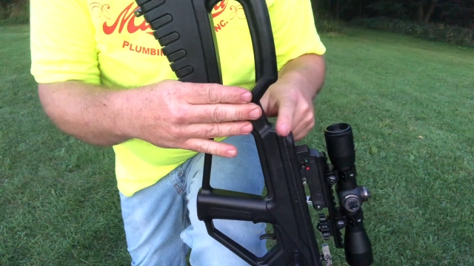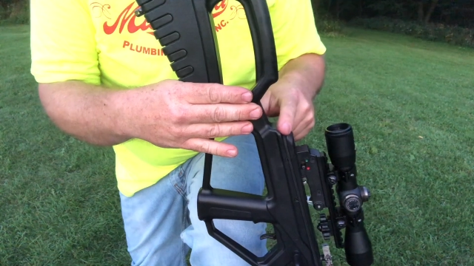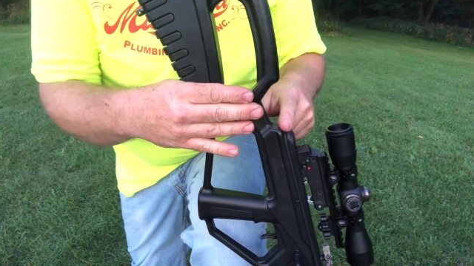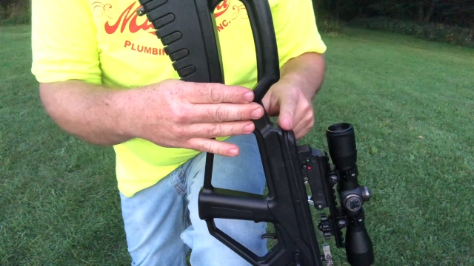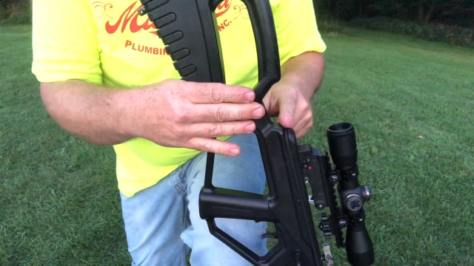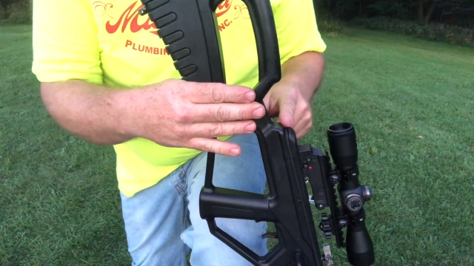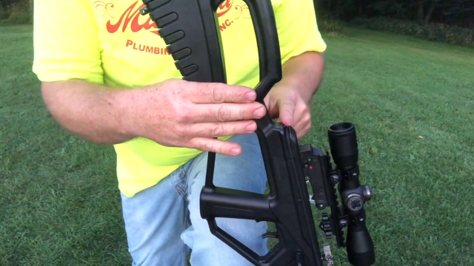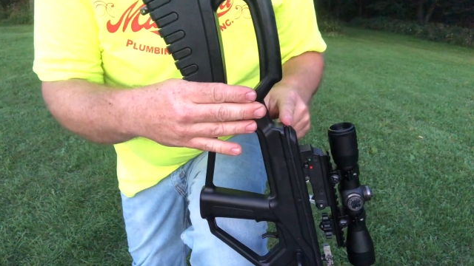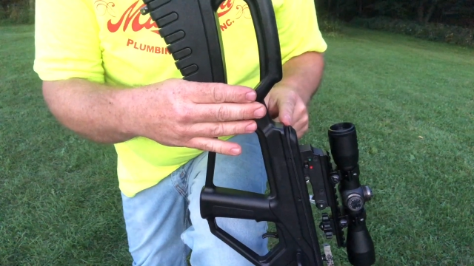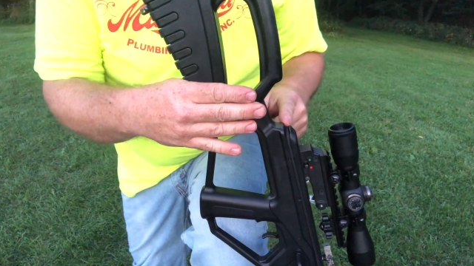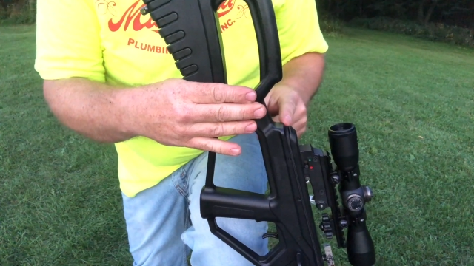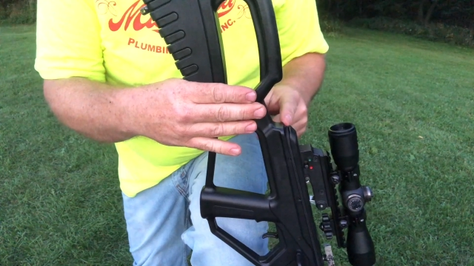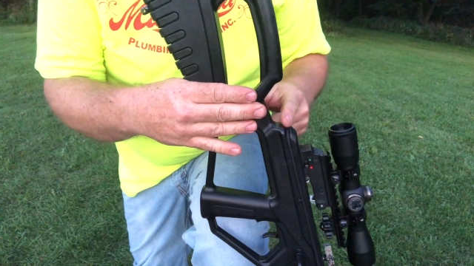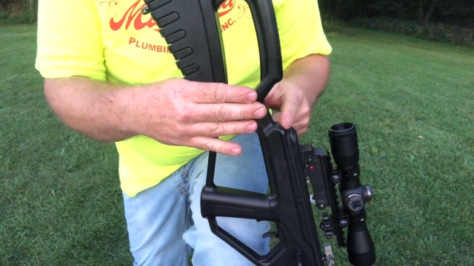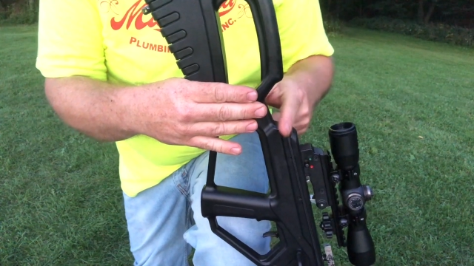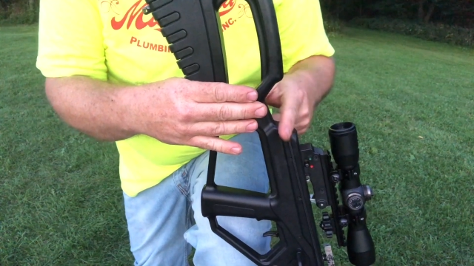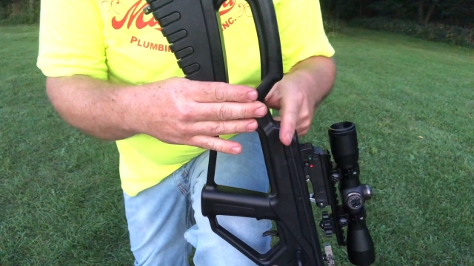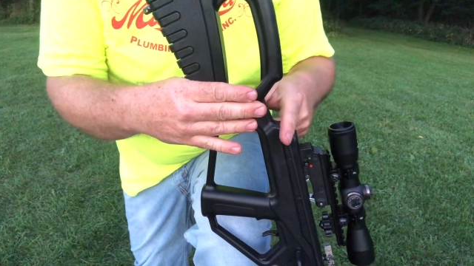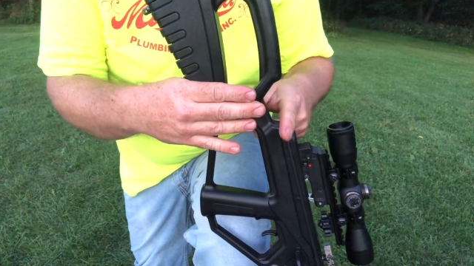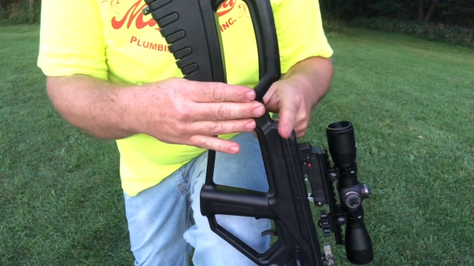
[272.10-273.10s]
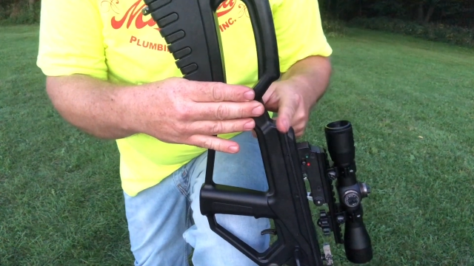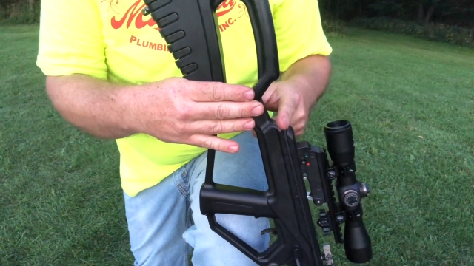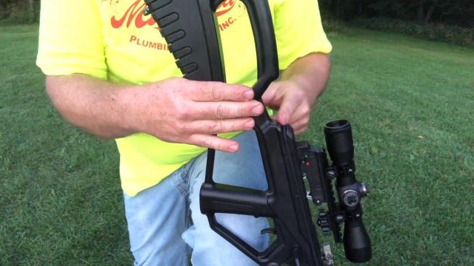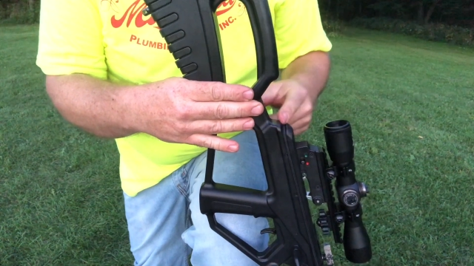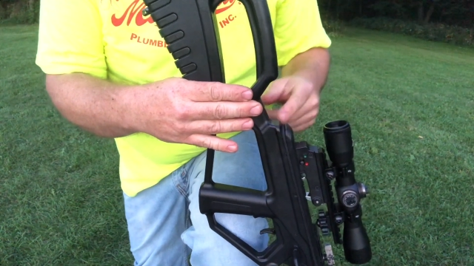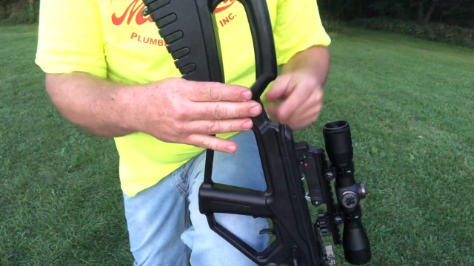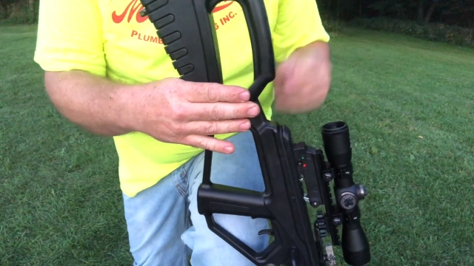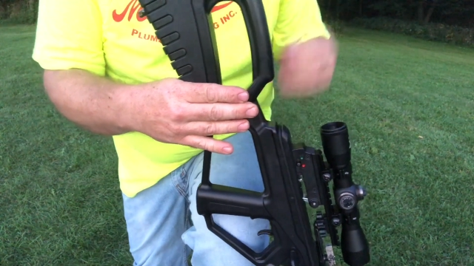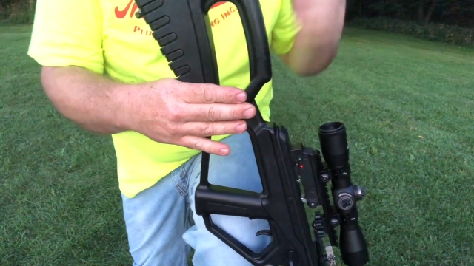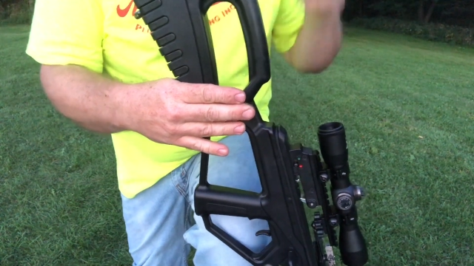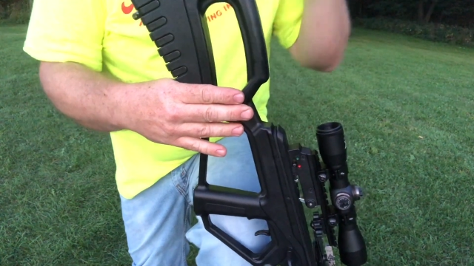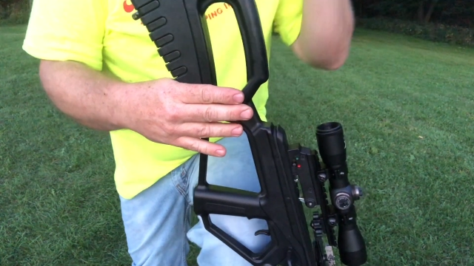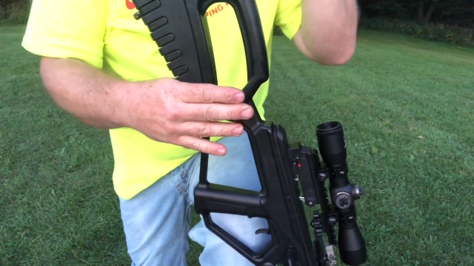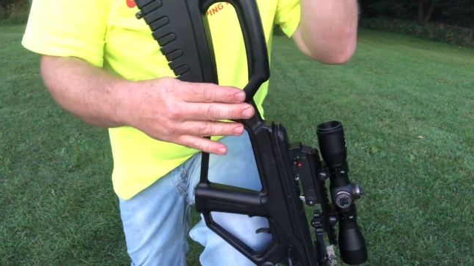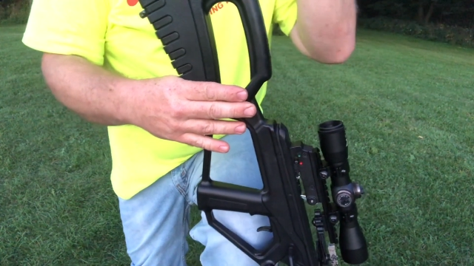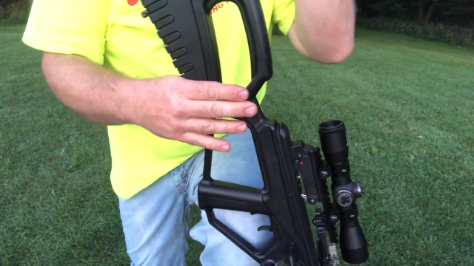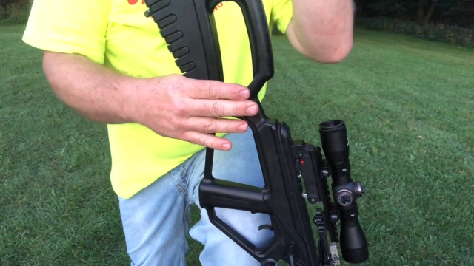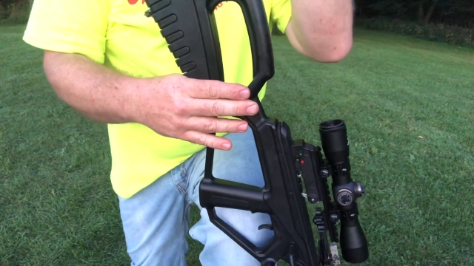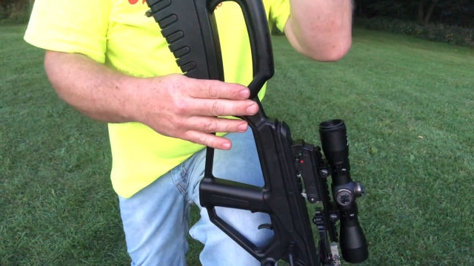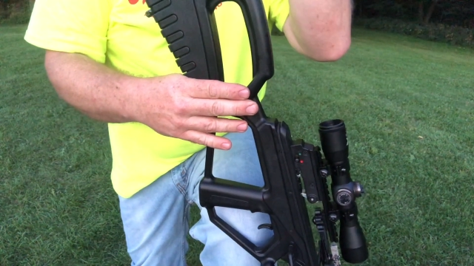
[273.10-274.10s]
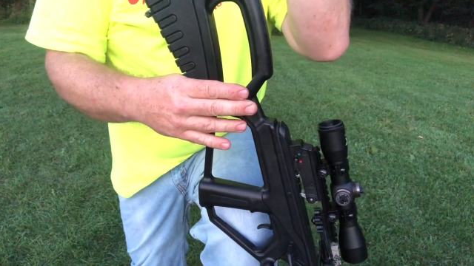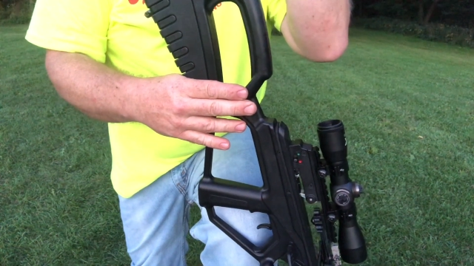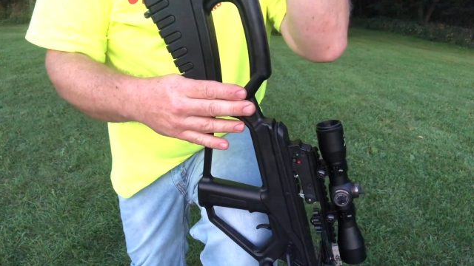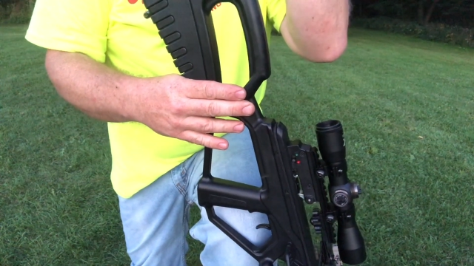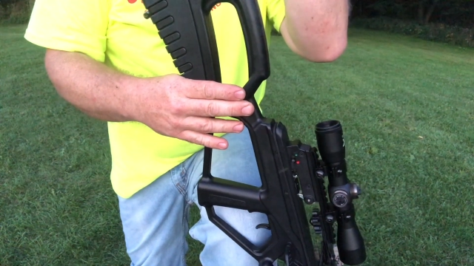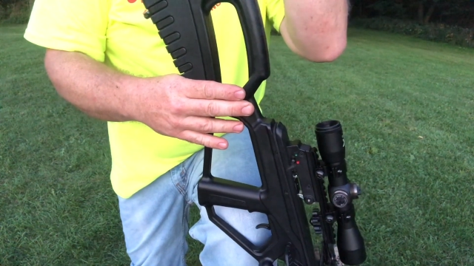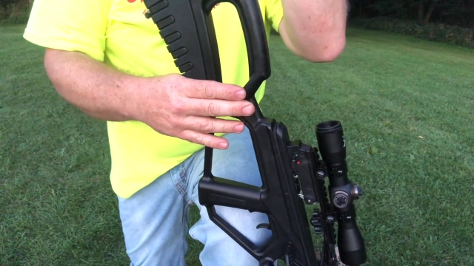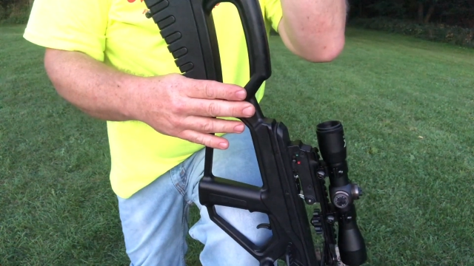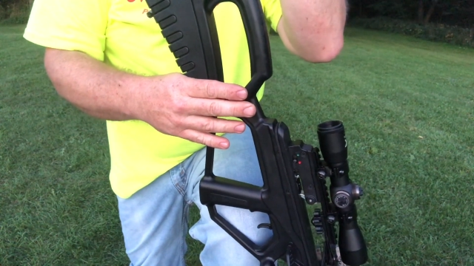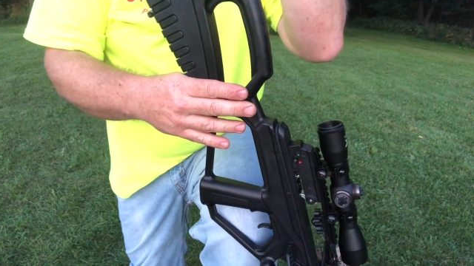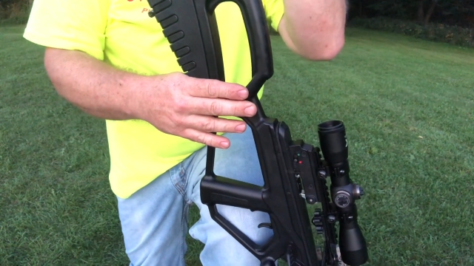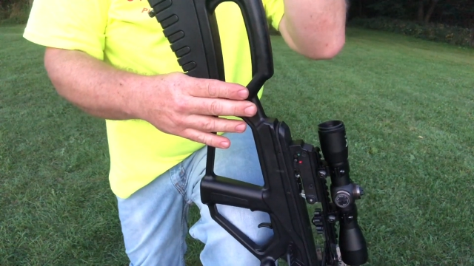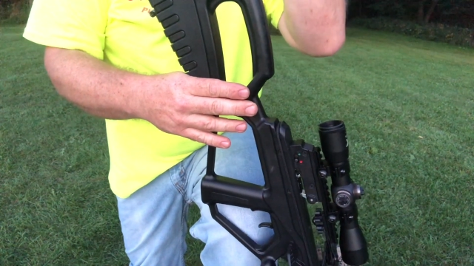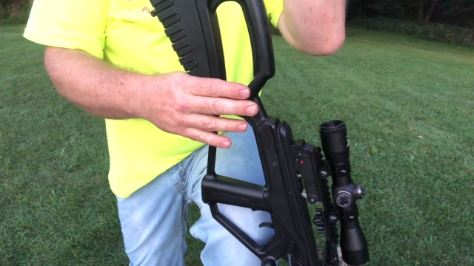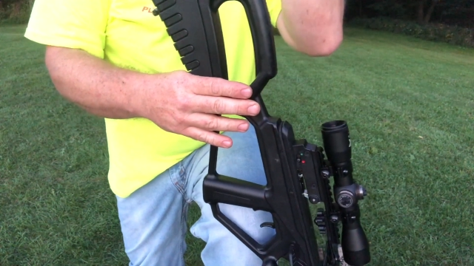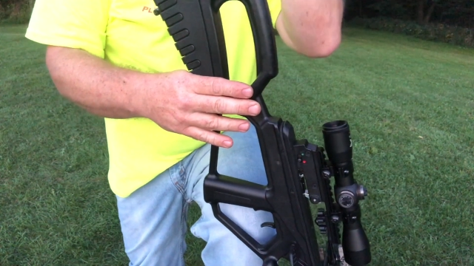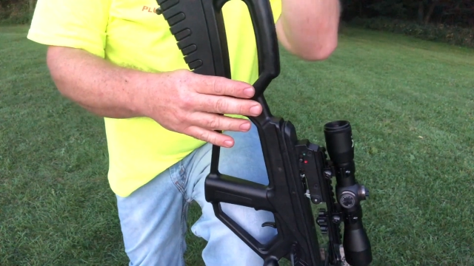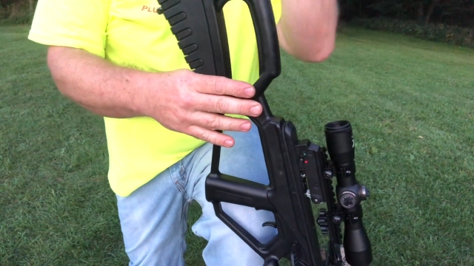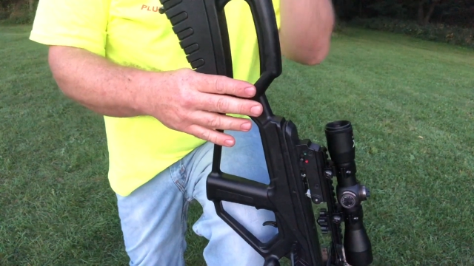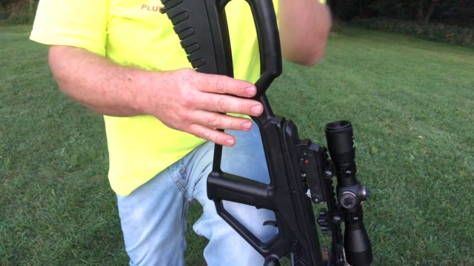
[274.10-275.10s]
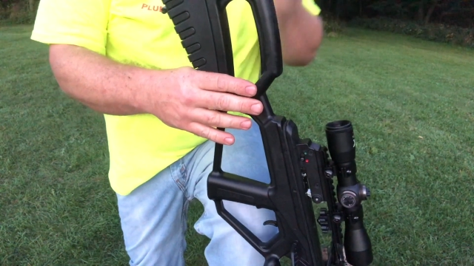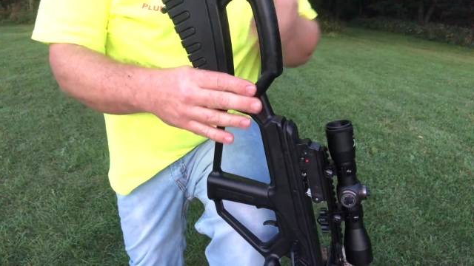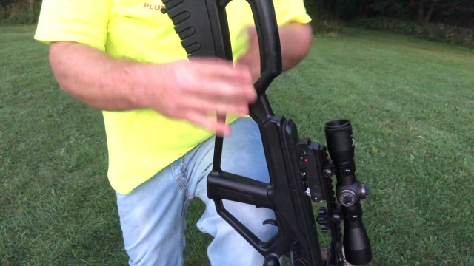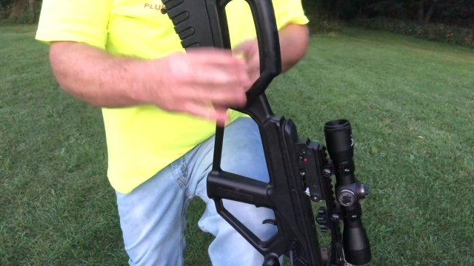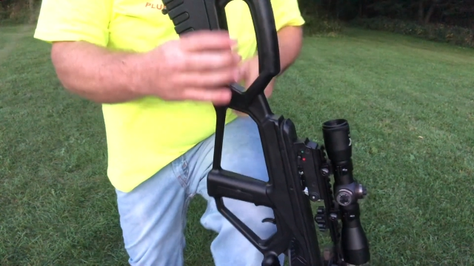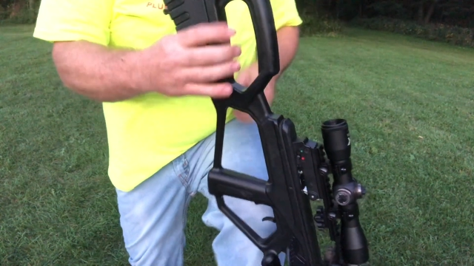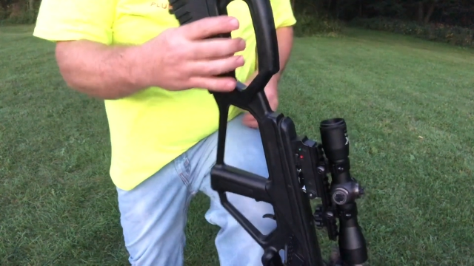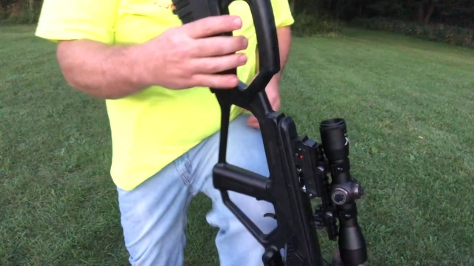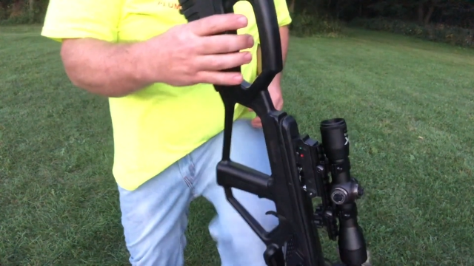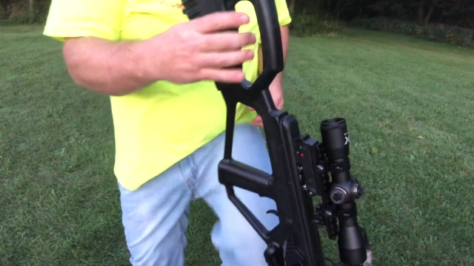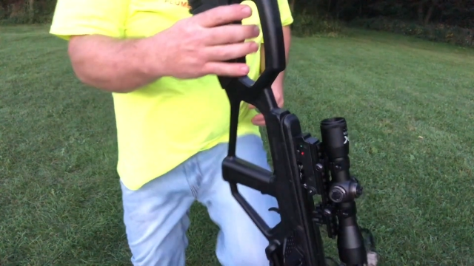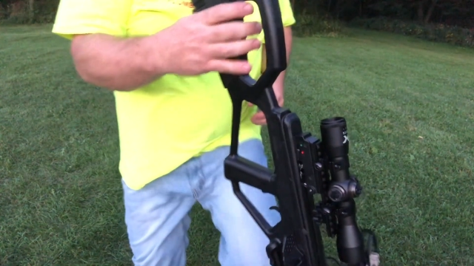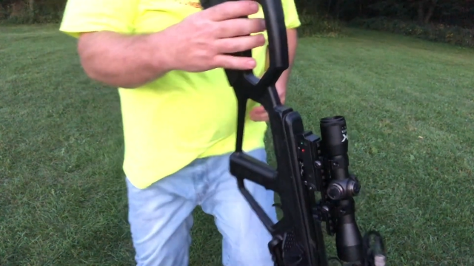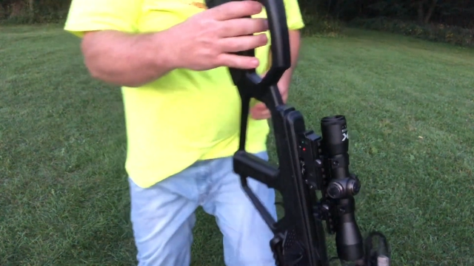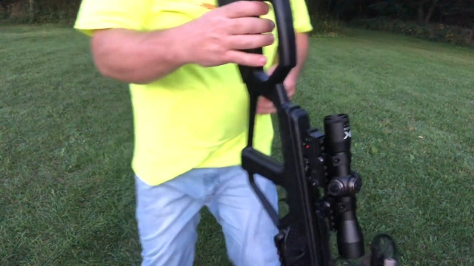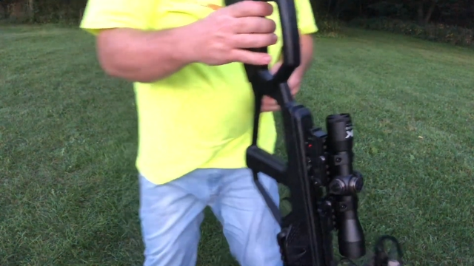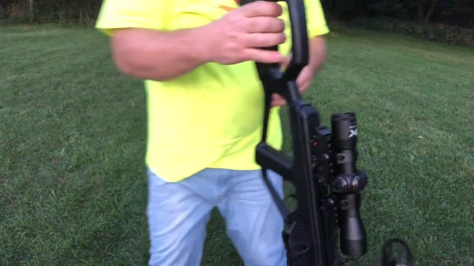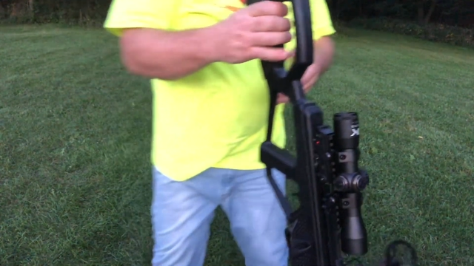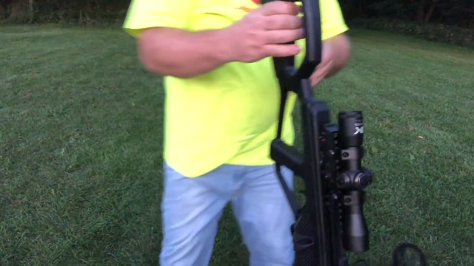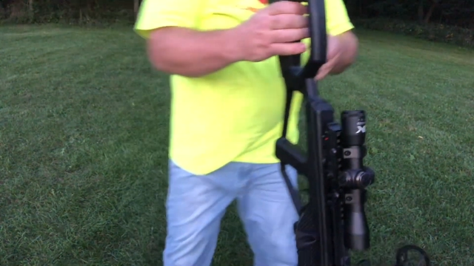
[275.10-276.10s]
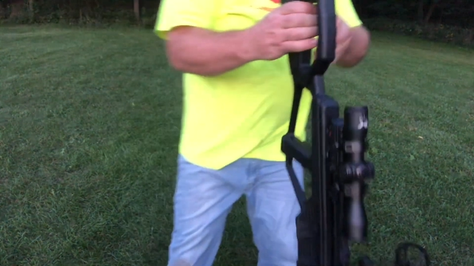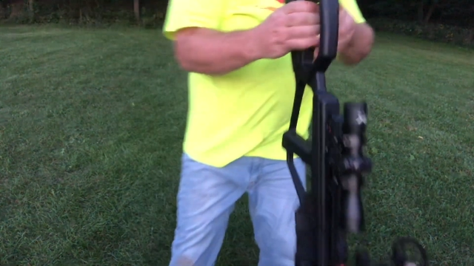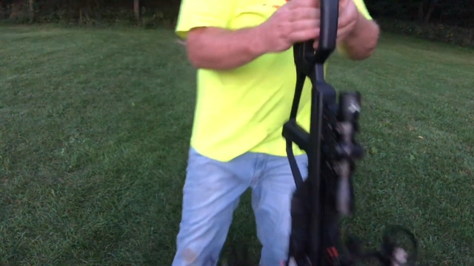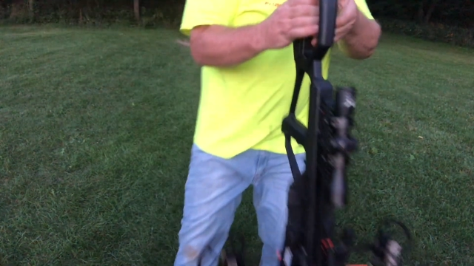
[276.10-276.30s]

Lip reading: Nobody's mouth can be seen.